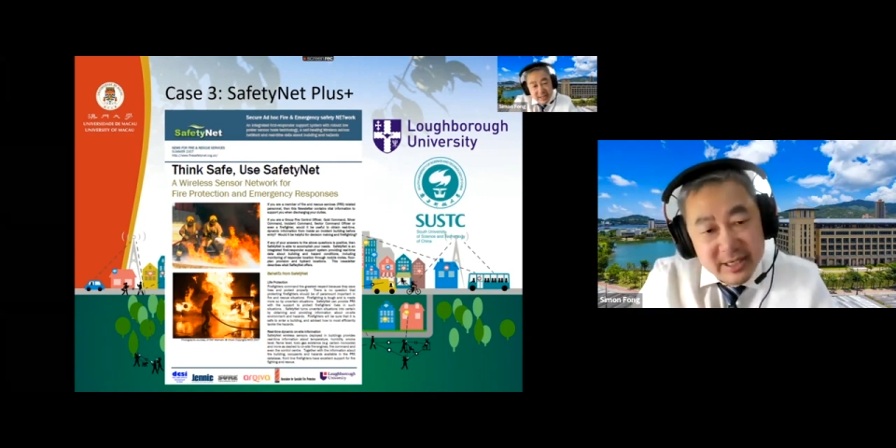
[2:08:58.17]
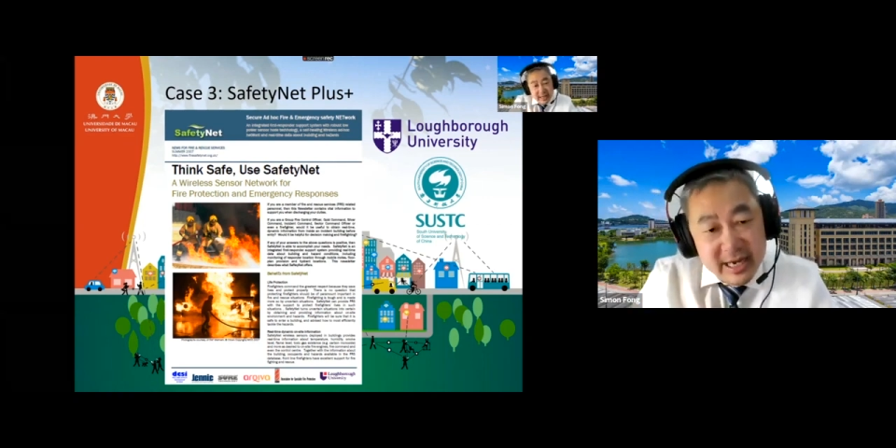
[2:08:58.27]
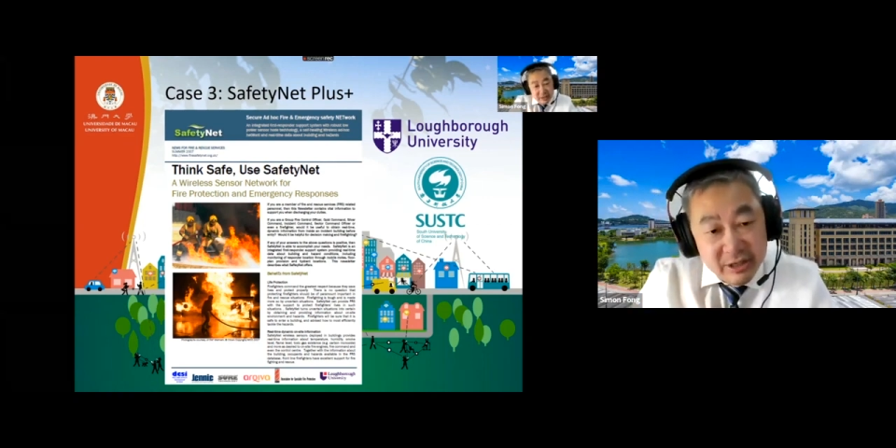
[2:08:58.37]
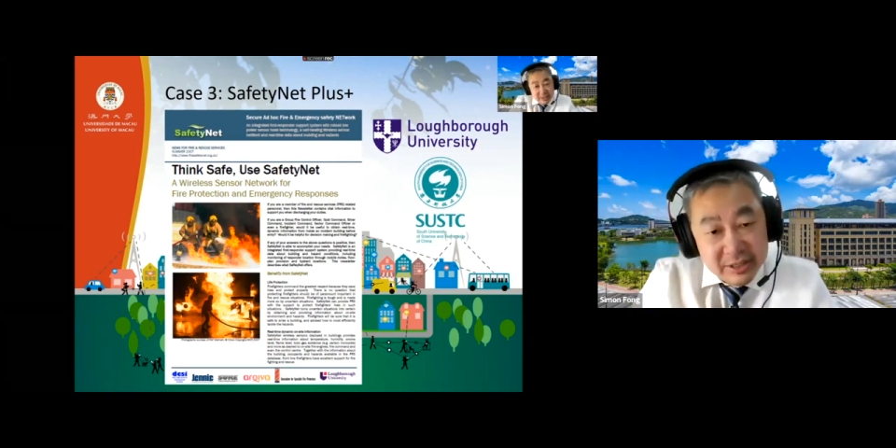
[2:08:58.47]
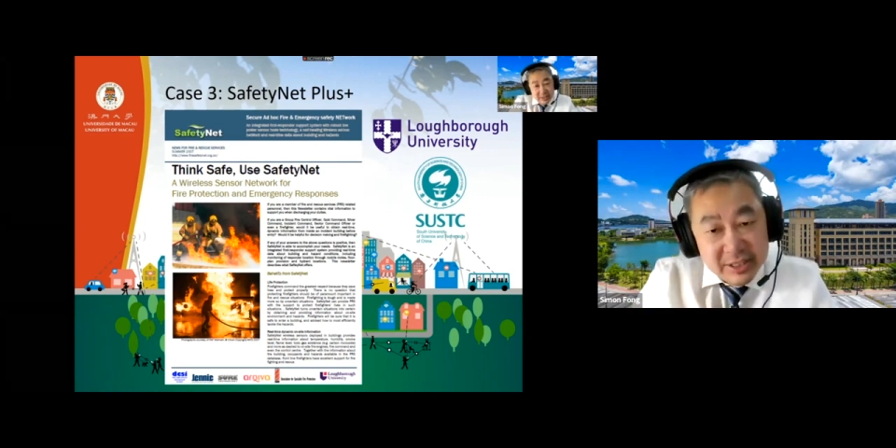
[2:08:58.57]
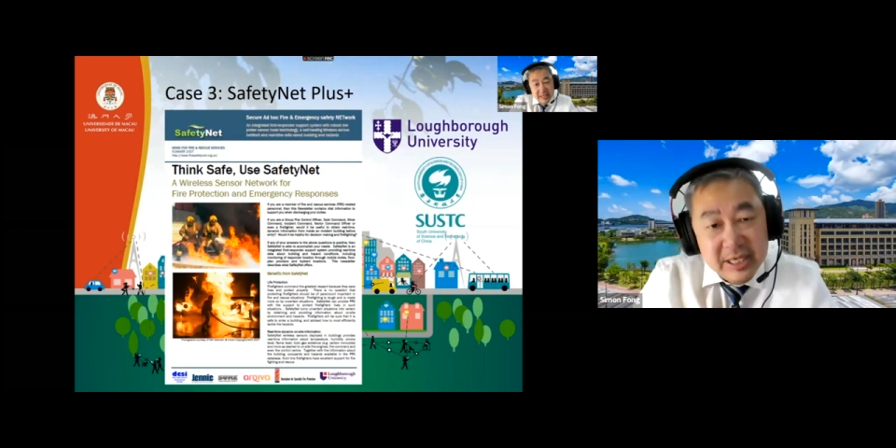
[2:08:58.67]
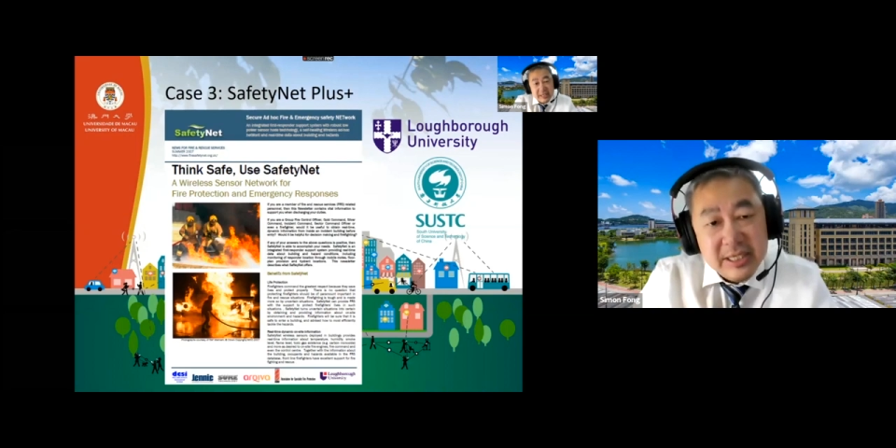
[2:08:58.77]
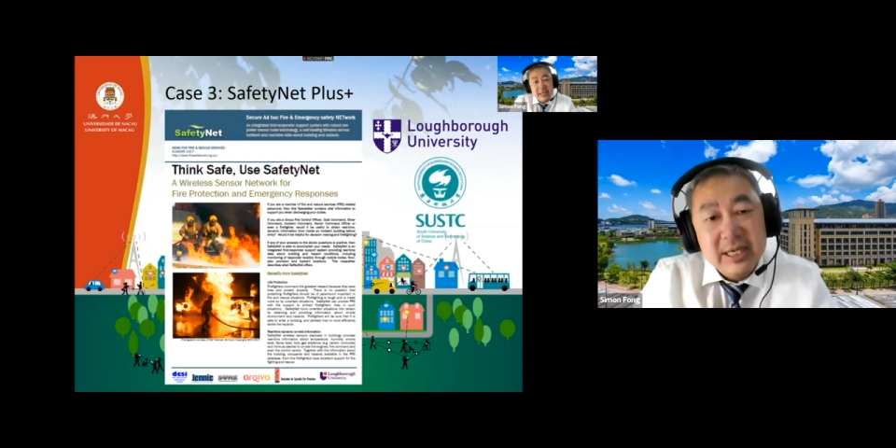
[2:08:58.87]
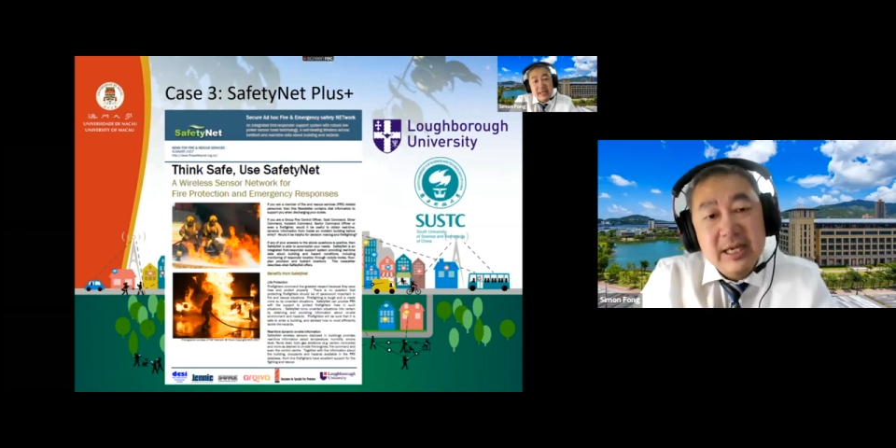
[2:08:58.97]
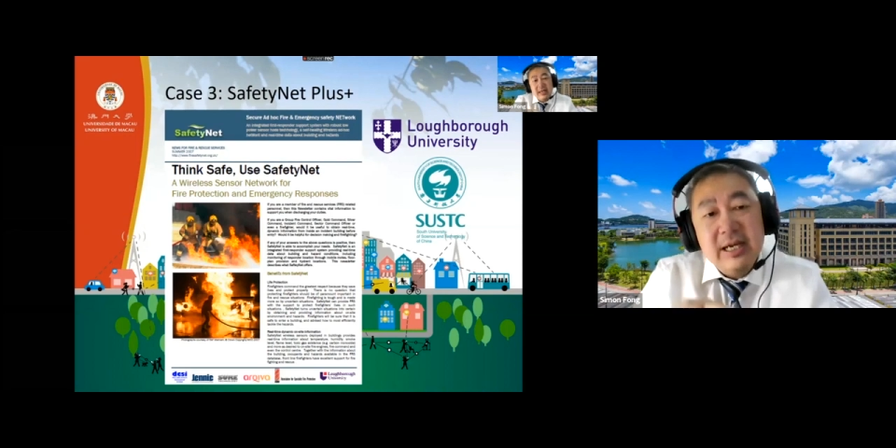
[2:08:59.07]

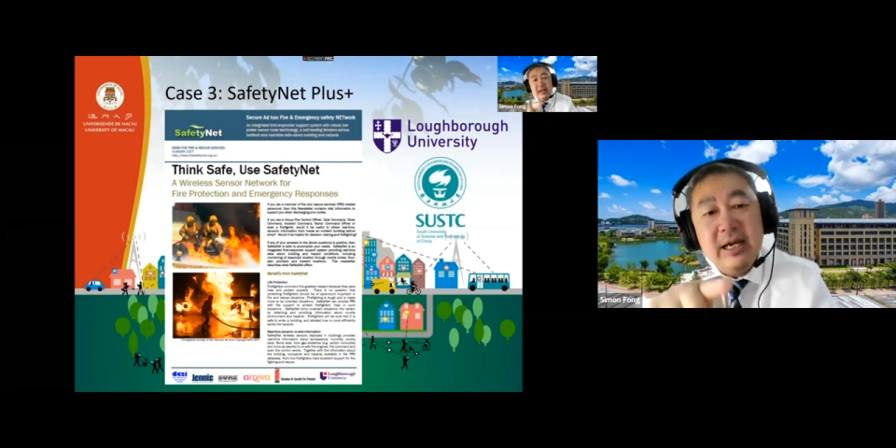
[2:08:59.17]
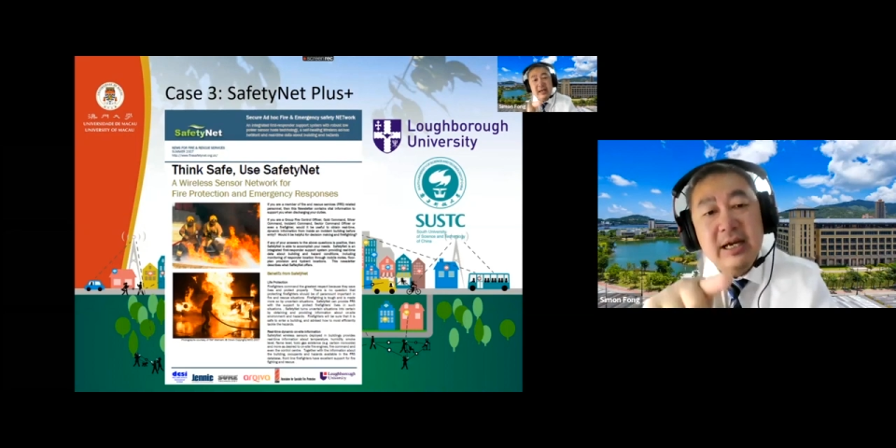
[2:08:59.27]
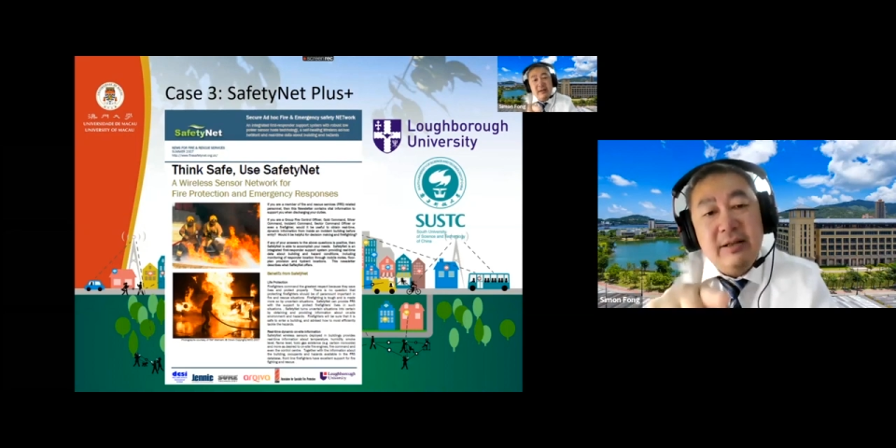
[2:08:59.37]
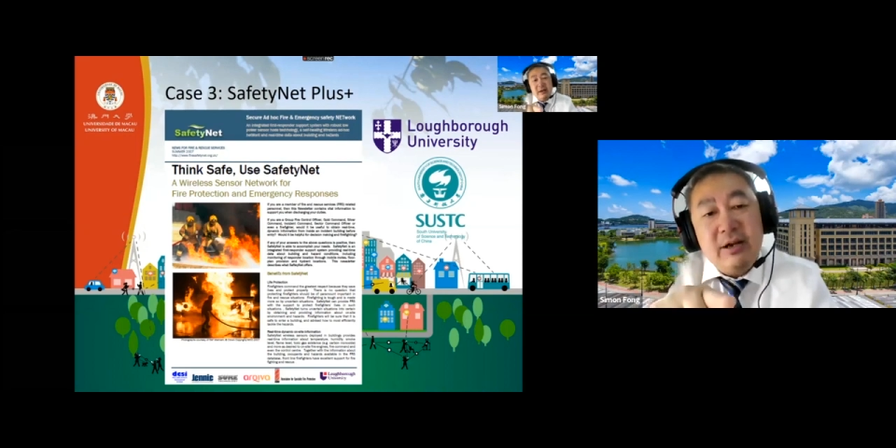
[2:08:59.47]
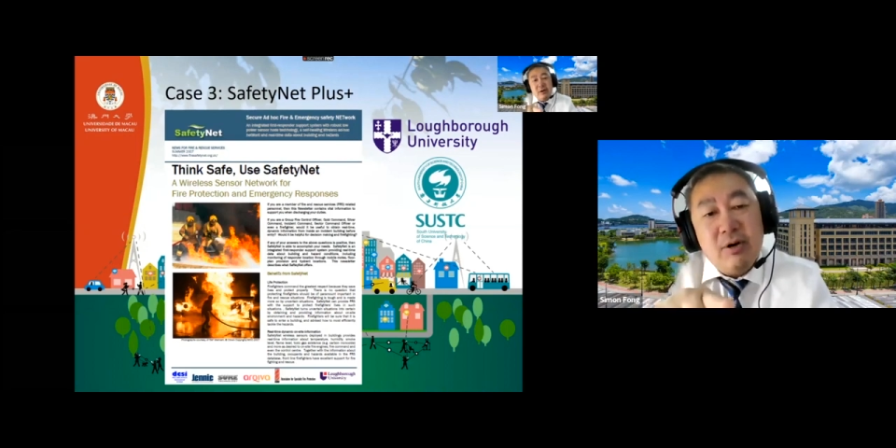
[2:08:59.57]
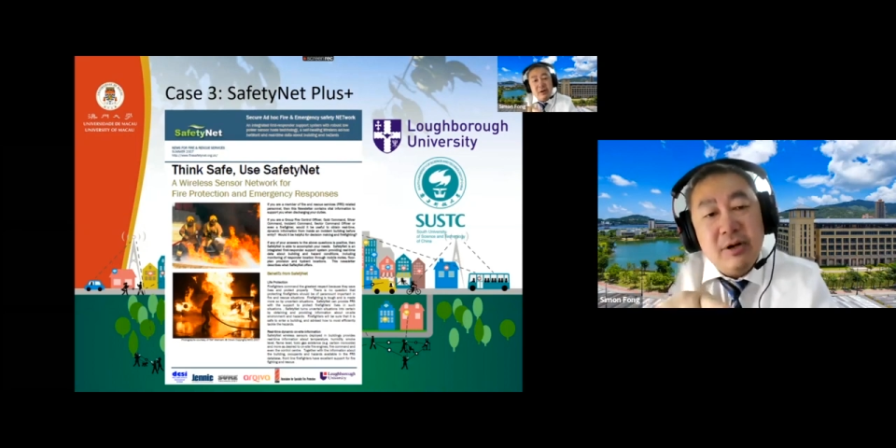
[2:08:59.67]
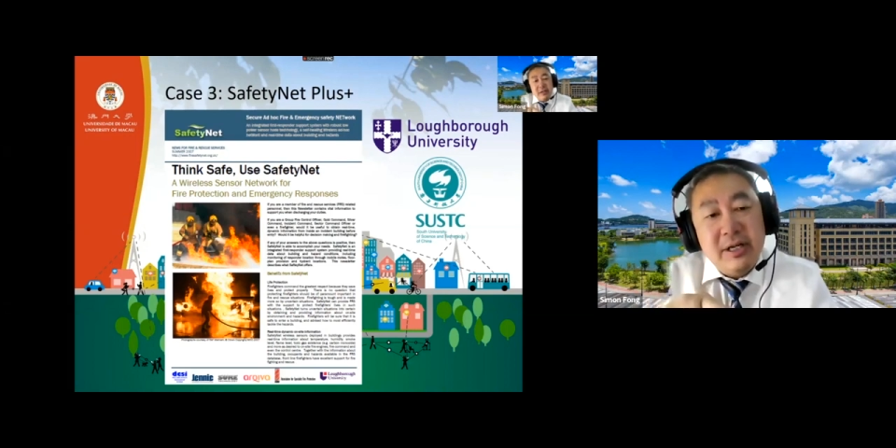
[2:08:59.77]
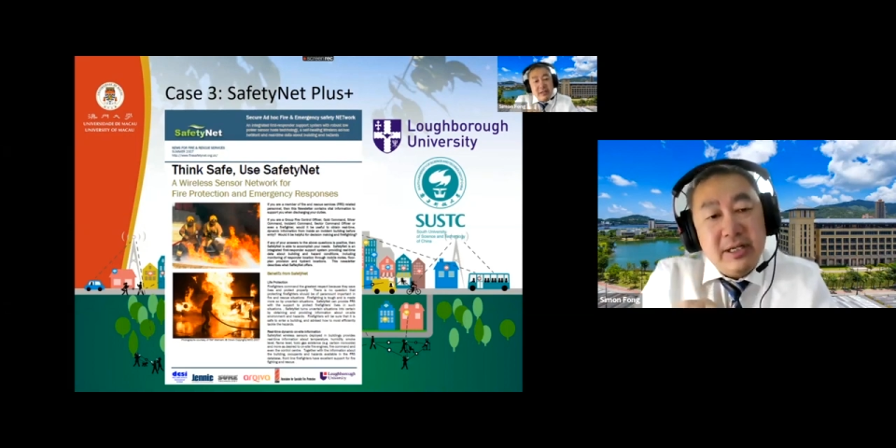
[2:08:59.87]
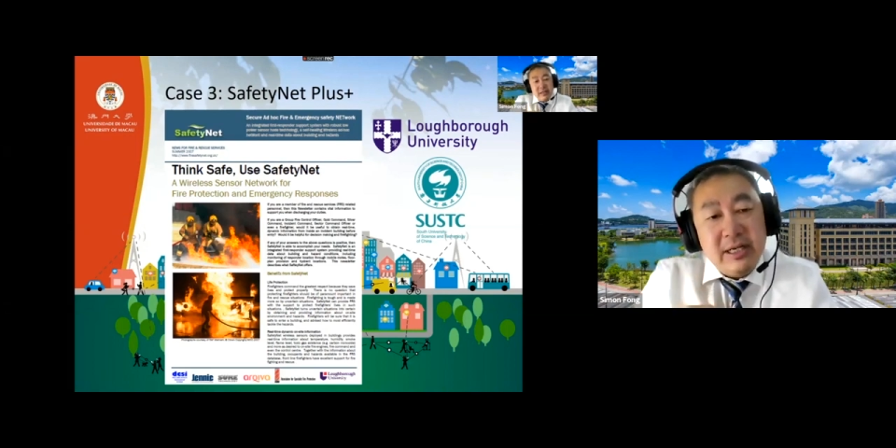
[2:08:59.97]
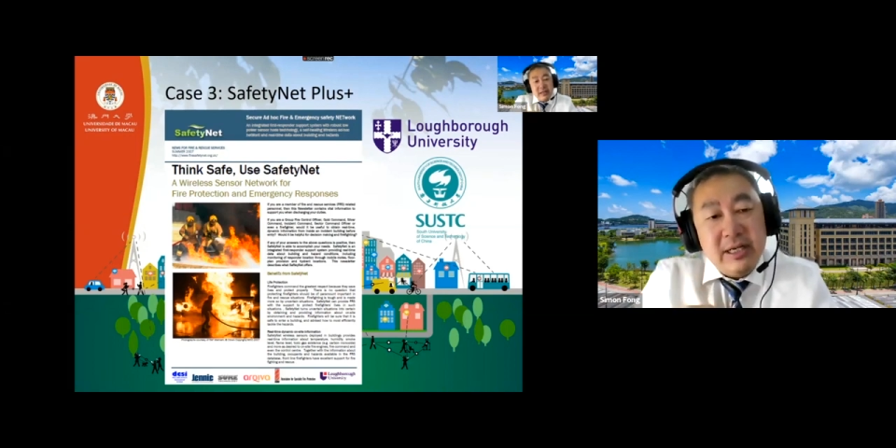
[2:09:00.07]
agencies. They called
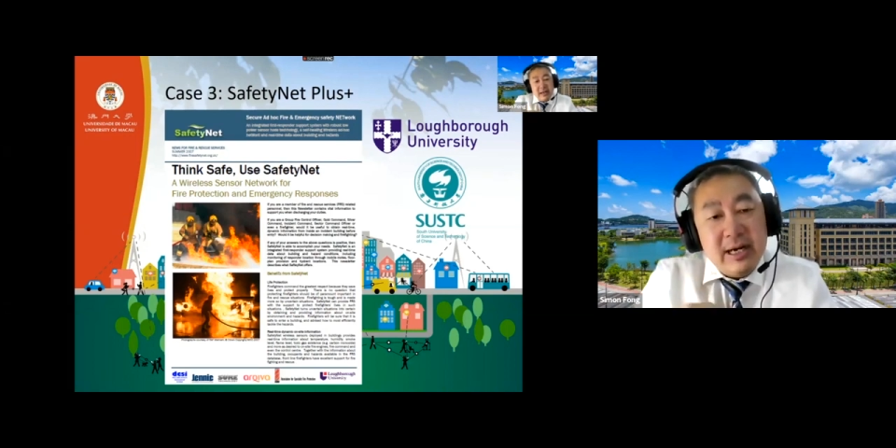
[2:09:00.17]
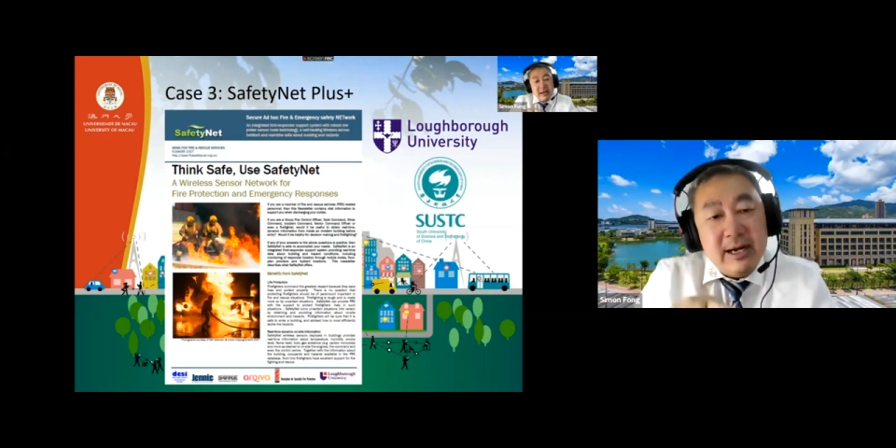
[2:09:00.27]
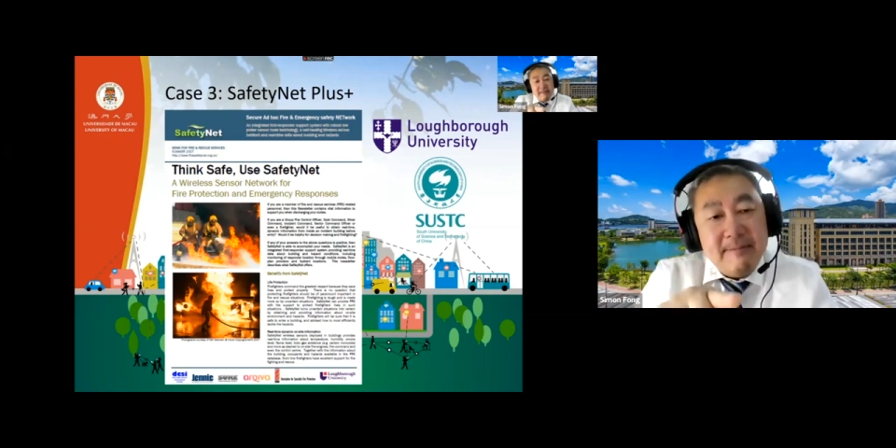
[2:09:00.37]
it the